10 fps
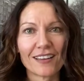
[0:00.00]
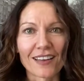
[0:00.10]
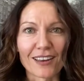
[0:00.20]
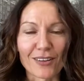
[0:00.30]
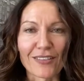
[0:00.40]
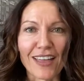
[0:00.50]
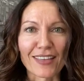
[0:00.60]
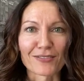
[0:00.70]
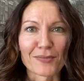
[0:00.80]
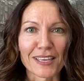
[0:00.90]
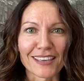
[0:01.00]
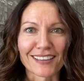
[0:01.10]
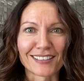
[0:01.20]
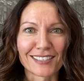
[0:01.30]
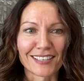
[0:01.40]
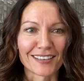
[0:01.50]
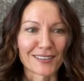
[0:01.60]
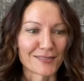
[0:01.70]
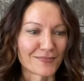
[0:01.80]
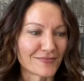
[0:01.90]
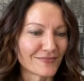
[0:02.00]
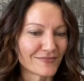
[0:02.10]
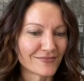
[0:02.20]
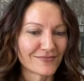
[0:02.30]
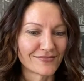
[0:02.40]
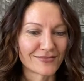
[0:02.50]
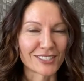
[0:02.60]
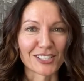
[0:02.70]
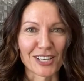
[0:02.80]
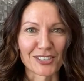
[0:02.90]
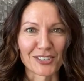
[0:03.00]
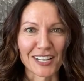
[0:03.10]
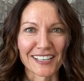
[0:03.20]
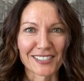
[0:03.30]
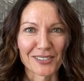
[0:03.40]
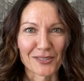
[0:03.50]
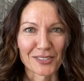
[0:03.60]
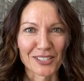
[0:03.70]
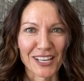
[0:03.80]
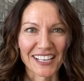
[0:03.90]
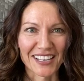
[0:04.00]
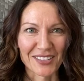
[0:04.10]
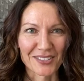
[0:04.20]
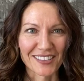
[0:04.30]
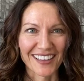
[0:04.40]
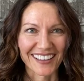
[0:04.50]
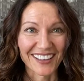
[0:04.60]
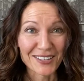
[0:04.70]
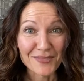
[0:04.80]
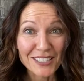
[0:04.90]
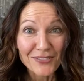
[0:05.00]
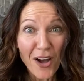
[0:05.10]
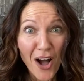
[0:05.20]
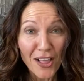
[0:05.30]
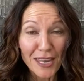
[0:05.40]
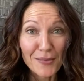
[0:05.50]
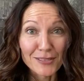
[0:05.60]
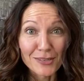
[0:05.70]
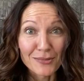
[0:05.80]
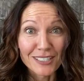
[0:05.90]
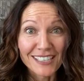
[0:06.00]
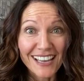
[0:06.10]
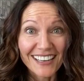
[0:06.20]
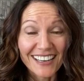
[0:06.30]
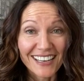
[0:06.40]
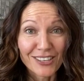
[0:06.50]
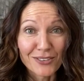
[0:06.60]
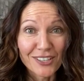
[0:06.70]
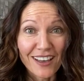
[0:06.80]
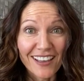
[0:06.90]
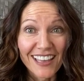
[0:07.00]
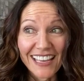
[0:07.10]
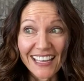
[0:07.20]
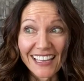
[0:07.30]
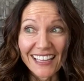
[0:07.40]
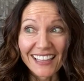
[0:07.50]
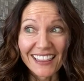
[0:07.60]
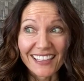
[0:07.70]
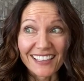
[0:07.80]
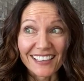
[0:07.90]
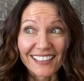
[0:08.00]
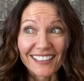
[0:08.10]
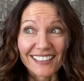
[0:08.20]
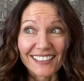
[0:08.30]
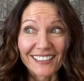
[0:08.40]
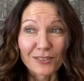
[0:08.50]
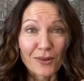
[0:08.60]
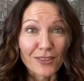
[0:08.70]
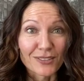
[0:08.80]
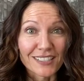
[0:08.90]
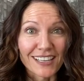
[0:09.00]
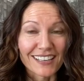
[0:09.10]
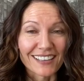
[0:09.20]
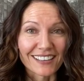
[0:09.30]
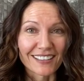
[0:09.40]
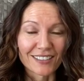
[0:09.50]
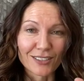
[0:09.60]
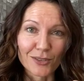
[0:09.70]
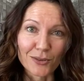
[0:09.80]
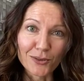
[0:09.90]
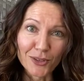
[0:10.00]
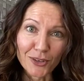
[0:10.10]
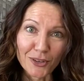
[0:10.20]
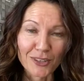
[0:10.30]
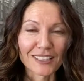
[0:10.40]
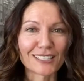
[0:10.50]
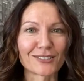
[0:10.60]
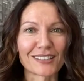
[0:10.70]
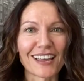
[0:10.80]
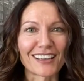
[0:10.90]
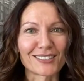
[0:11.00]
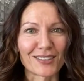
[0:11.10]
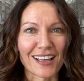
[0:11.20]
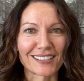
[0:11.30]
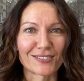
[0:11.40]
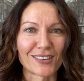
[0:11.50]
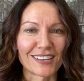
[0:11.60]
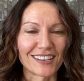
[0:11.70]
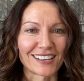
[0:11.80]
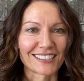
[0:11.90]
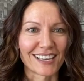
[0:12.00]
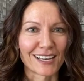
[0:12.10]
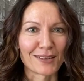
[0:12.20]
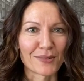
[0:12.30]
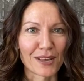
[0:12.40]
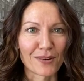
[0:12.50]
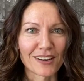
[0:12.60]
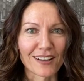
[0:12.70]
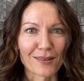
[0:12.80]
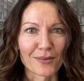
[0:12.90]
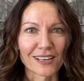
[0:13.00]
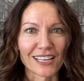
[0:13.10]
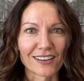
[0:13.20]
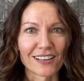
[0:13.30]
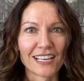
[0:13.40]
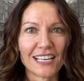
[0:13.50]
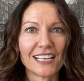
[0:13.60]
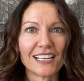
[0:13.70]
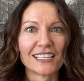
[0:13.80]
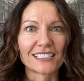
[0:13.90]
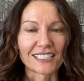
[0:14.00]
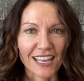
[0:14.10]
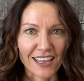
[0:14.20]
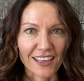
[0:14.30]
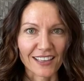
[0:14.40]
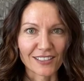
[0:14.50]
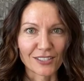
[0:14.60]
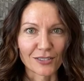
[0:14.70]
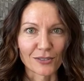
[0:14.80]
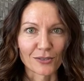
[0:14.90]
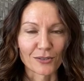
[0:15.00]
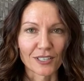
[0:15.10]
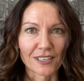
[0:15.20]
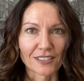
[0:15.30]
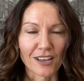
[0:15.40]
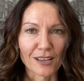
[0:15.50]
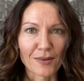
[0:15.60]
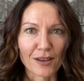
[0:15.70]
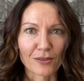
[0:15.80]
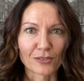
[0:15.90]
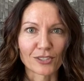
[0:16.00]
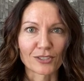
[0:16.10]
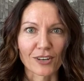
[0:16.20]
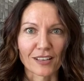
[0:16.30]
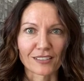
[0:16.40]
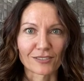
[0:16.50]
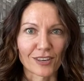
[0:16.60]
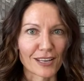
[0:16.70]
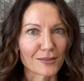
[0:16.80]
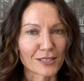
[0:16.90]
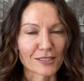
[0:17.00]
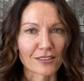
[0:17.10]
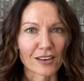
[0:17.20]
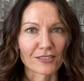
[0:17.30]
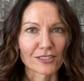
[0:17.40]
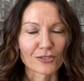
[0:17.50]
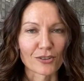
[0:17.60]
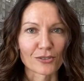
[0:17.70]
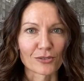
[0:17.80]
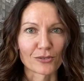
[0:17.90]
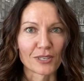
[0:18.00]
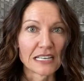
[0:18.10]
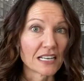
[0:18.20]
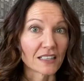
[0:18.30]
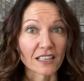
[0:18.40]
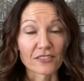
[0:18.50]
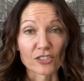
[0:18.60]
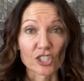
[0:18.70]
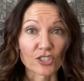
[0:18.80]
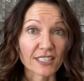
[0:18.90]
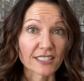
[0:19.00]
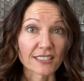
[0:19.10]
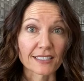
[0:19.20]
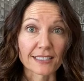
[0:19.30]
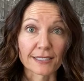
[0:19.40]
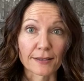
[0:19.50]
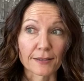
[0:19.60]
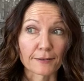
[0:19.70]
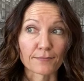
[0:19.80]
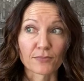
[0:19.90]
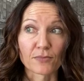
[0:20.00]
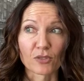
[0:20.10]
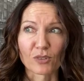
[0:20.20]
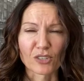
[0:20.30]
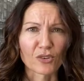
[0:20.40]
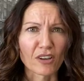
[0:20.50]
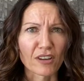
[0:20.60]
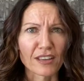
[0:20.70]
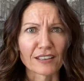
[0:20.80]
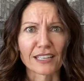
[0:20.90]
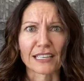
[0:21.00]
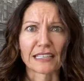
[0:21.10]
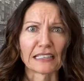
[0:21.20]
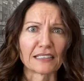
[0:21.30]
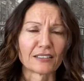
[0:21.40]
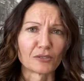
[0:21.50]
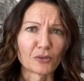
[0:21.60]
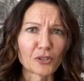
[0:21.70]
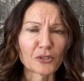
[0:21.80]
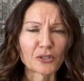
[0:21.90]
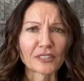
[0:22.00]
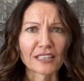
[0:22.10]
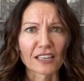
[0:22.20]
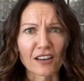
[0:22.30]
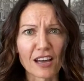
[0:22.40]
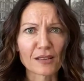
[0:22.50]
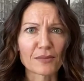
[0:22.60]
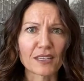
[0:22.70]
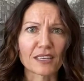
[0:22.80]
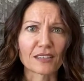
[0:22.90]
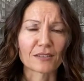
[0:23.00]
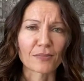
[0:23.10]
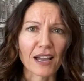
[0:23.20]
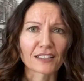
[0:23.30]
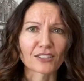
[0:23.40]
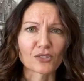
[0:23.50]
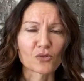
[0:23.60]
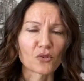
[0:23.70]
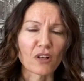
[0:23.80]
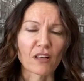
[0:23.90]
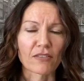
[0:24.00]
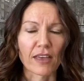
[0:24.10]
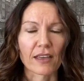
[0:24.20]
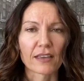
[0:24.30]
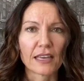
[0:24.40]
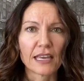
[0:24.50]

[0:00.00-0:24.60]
I don't know, I've had that for my kids um, since yesterday, so we're just kind of getting used to that color. But it's fall, and I'm super excited. In Utah, the, the weather's getting cooler, at least during the night, so that's fun and exciting. But I wanted to hop on here today to talk about stress, right? Because a lot of us are going through a lot of different stresses, um, what's going on in the world, in the economy, back to school, all of that.